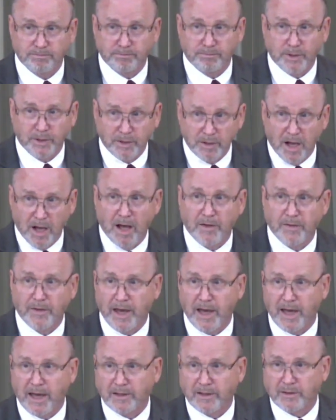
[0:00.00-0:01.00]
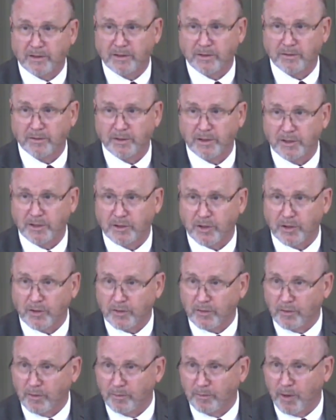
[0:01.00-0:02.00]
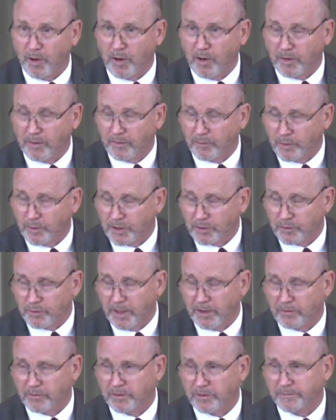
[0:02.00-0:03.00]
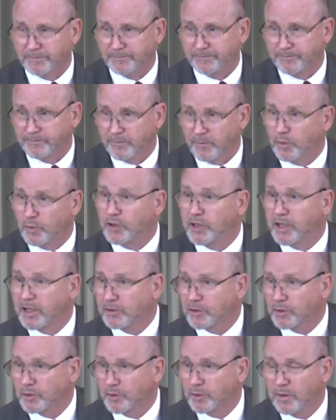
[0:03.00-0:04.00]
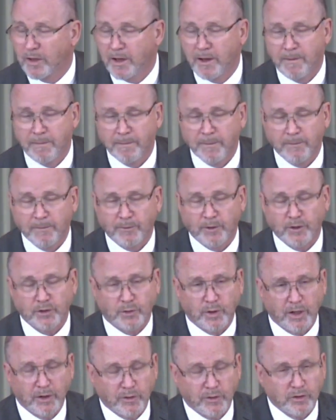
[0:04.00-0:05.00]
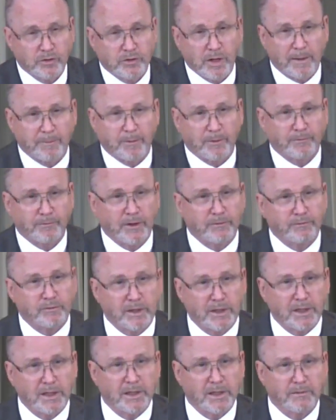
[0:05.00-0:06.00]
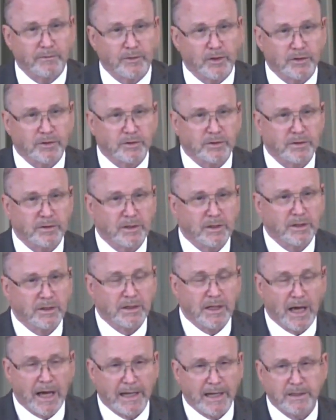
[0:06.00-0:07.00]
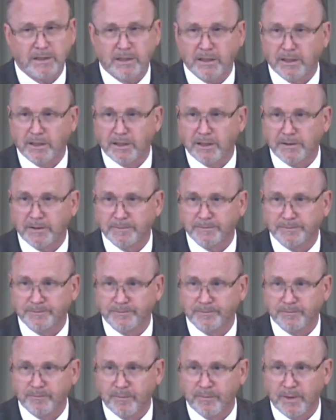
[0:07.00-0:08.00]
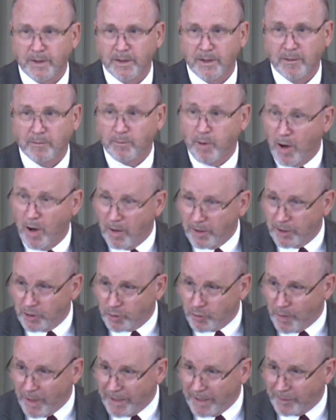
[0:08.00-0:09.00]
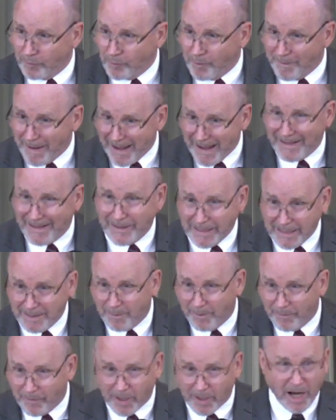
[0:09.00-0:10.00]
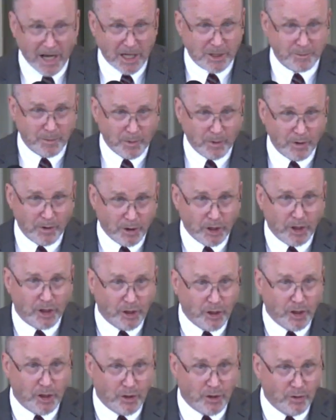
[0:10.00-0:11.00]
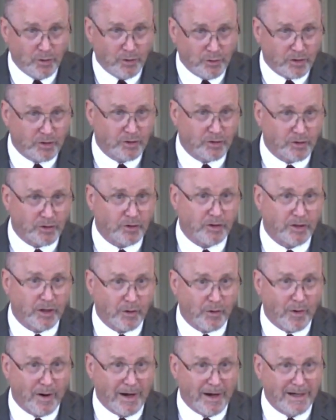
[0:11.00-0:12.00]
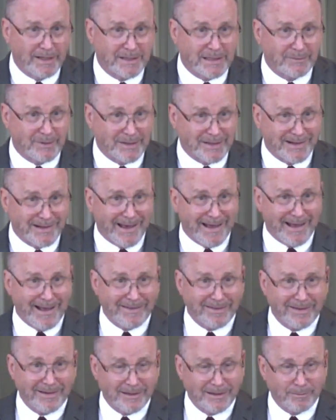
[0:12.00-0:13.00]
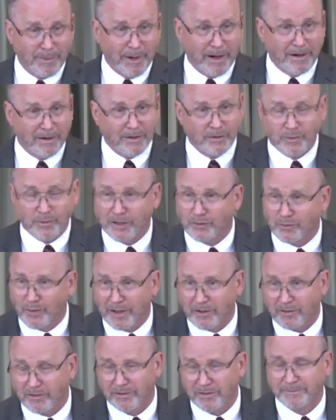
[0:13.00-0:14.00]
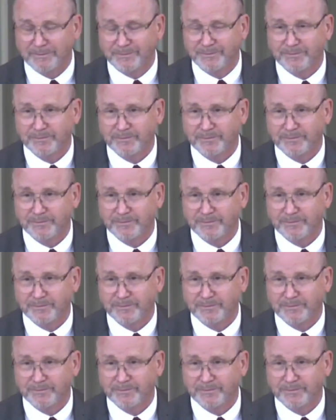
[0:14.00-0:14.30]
beyond that to the eternal part of the resurrection. When you get to 1 Corinthians chapter 15 and verse 19, Paul is trying to remind them of the gospel, the good news concerning Christ, of his death and his burial and the resurrection.